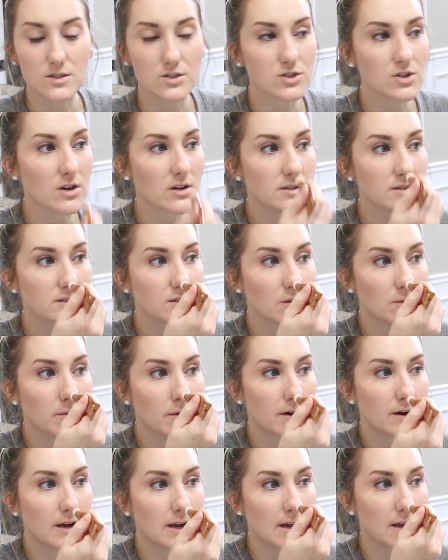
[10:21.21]
The Charlotte
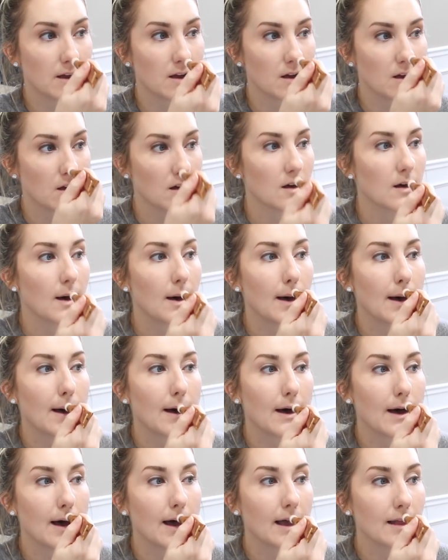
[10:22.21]
Tilbury
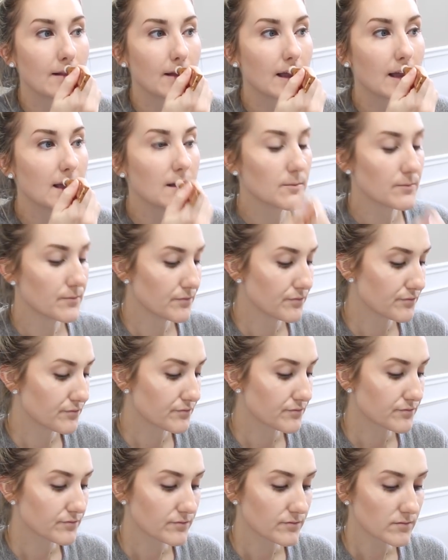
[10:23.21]
highlight.
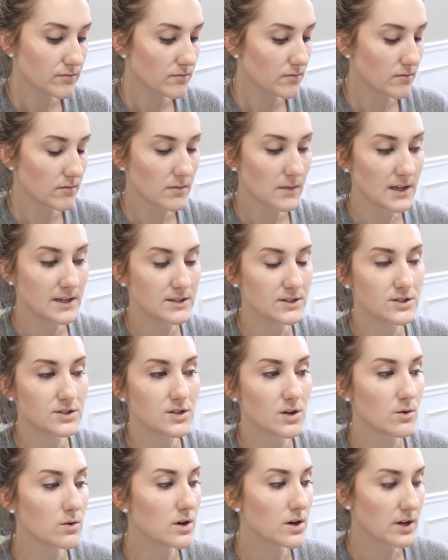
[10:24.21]
It's
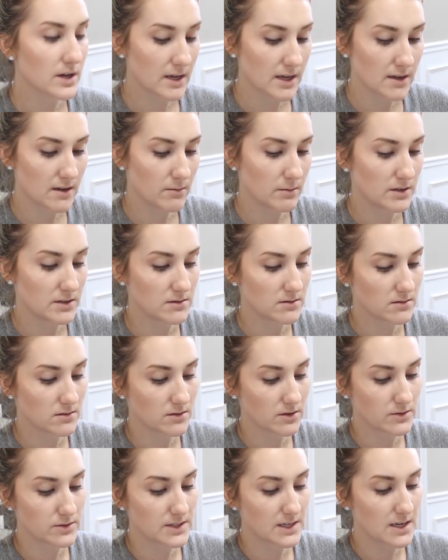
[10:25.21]
so good. Let me
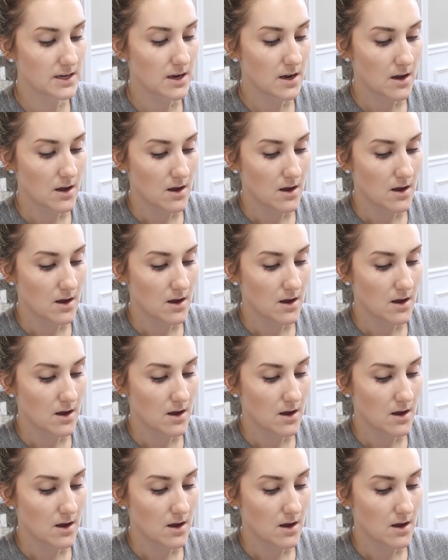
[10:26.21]
close it.